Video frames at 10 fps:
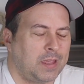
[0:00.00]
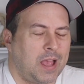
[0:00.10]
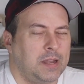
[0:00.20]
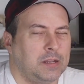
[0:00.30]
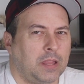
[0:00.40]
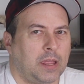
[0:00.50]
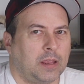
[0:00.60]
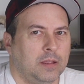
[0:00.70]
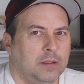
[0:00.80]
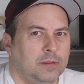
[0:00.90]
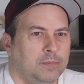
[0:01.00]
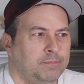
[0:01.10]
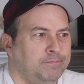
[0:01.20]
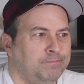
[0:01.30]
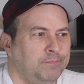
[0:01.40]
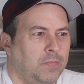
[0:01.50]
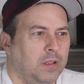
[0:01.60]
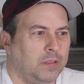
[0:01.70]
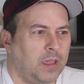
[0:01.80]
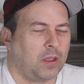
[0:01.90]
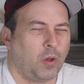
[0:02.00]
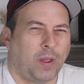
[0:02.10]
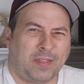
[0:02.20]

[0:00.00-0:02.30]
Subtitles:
kind of like Lego.